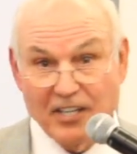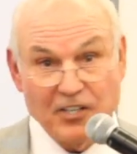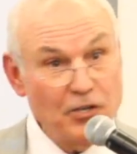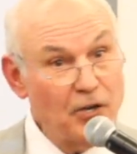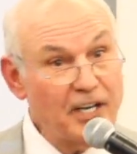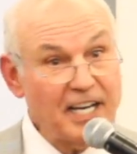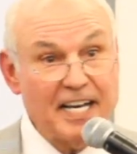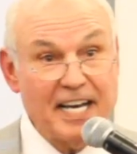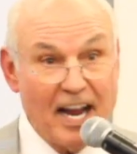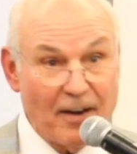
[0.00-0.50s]

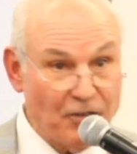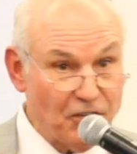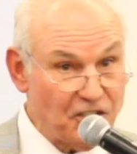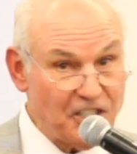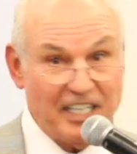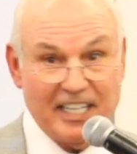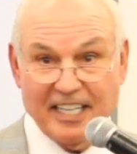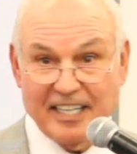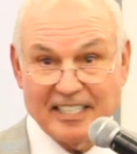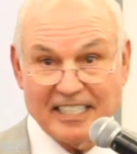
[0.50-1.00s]
You can never
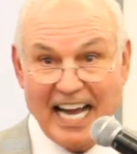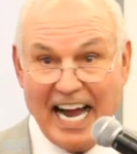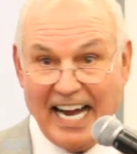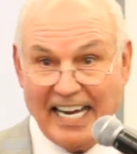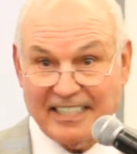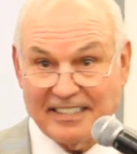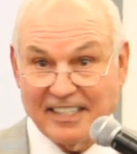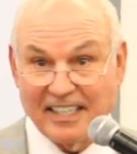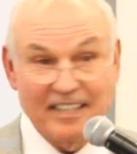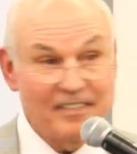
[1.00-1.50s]
see these
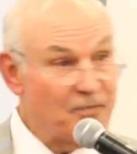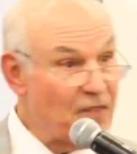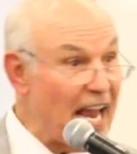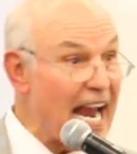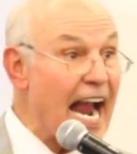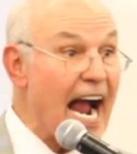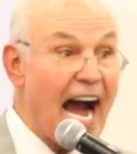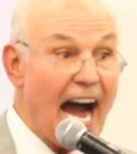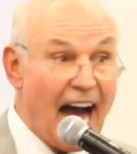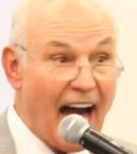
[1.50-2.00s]
guys.
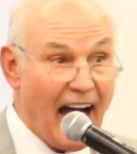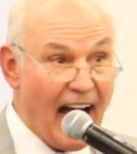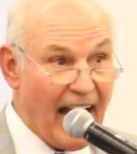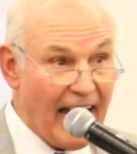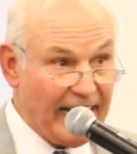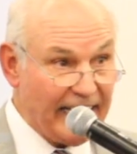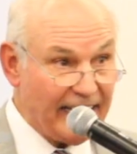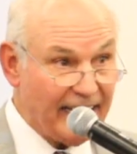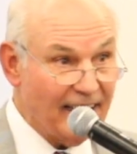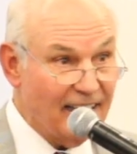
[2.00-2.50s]
They
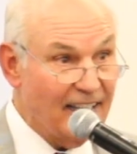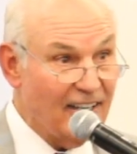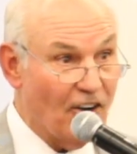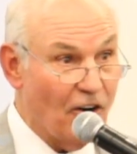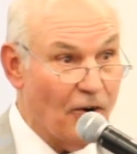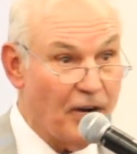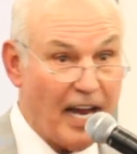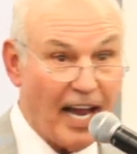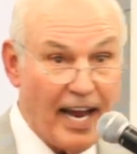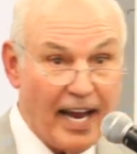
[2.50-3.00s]
hide,
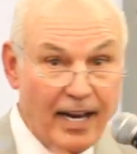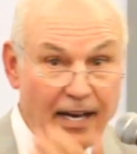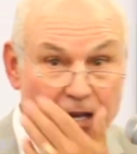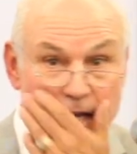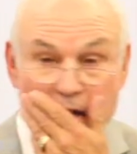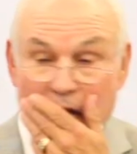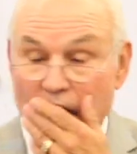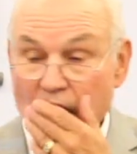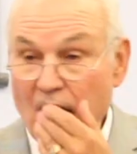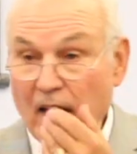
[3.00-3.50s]
okay?
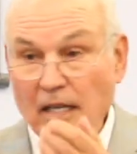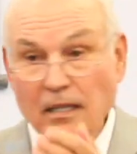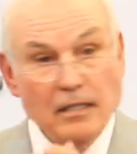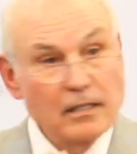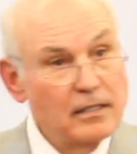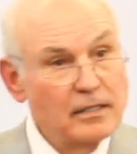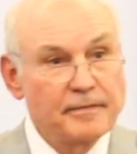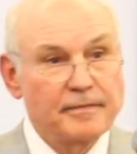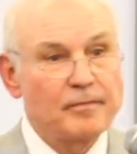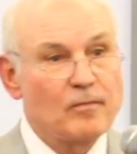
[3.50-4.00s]

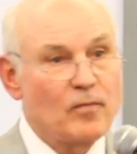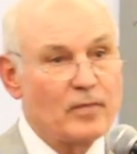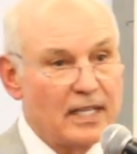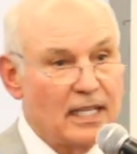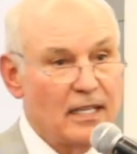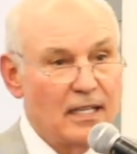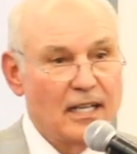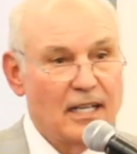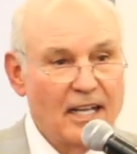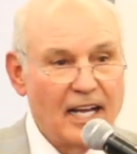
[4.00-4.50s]

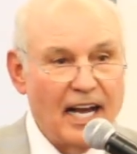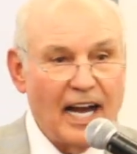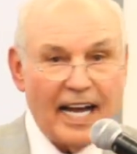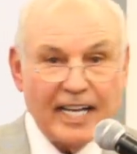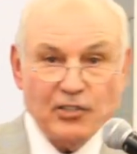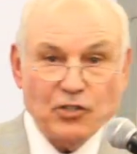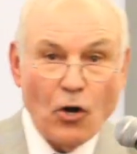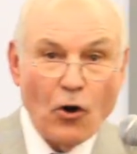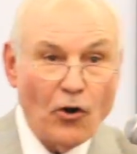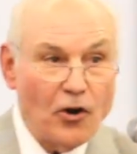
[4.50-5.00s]

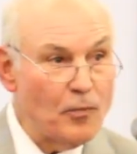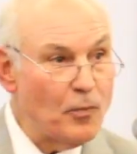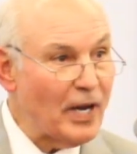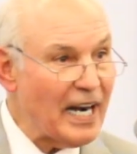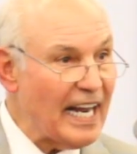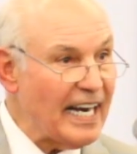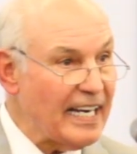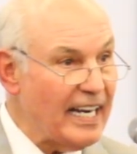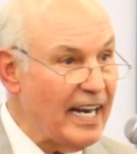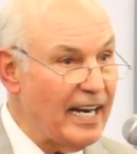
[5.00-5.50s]
I told him what
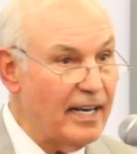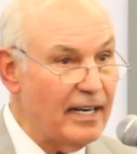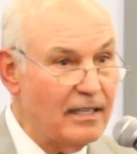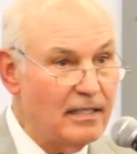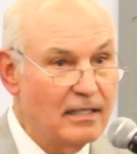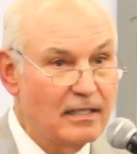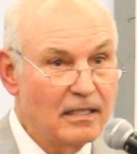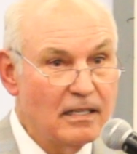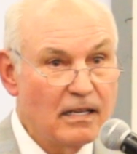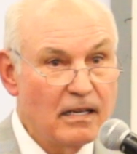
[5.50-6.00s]
I
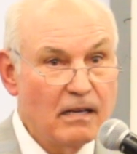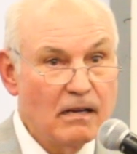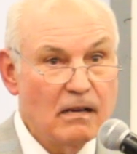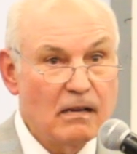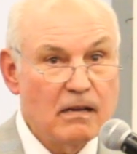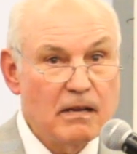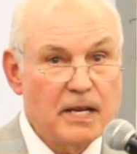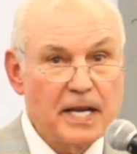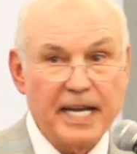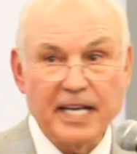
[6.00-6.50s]
needed.
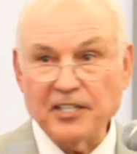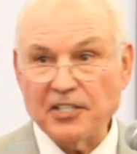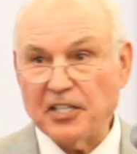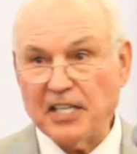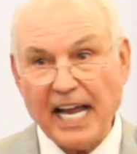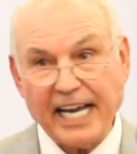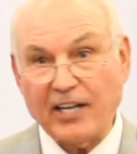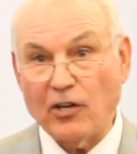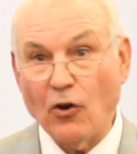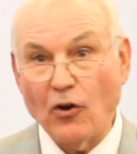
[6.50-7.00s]
He says,
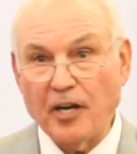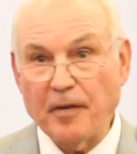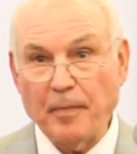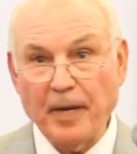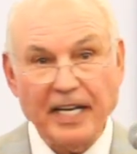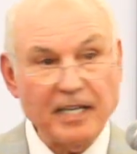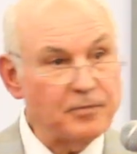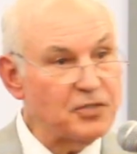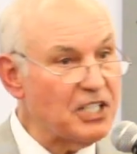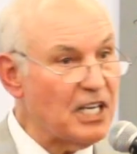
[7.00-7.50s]
I can only
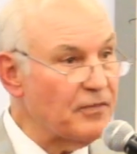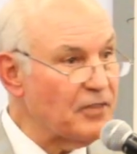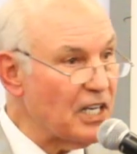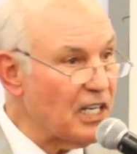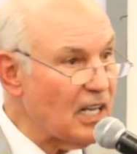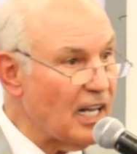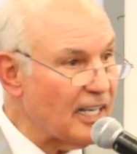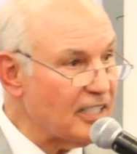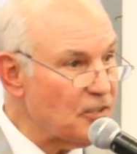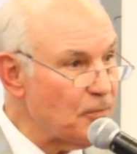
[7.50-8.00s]
meet him 7
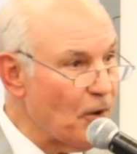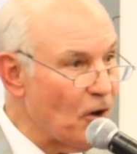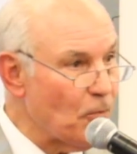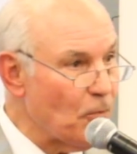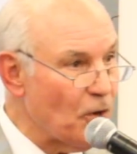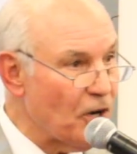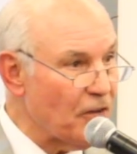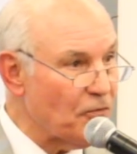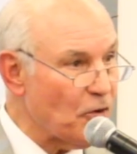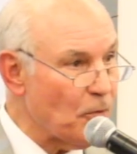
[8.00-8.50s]
o'clock tomorrow
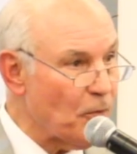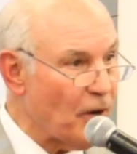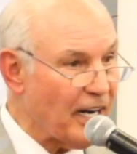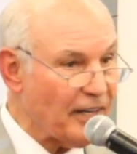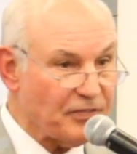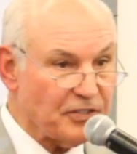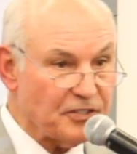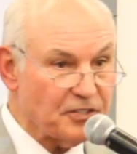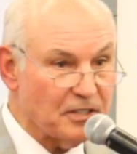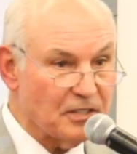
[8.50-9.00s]
morning for
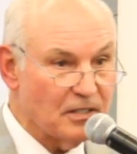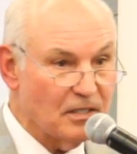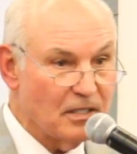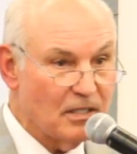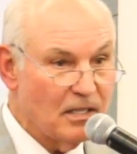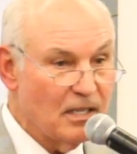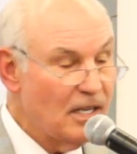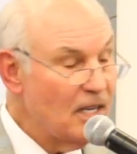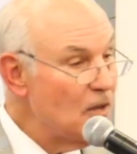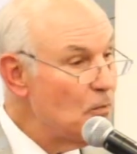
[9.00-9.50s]
breakfast.
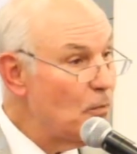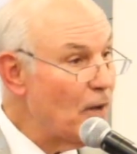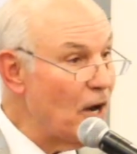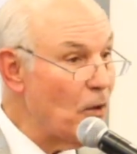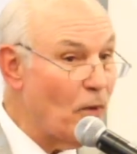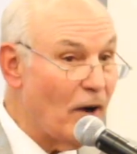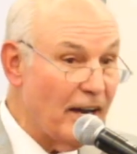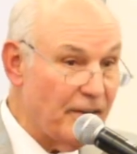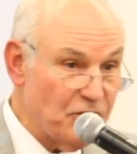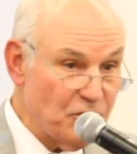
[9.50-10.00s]

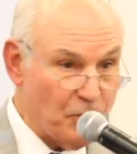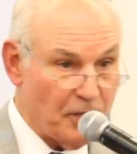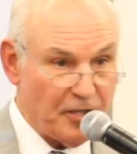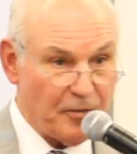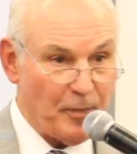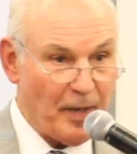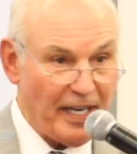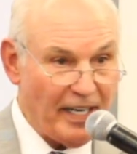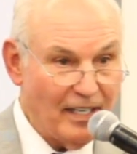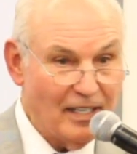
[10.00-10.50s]
My wife's
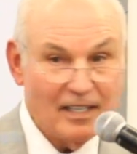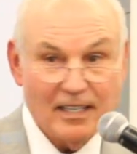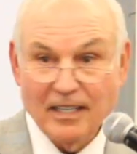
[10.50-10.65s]
with me.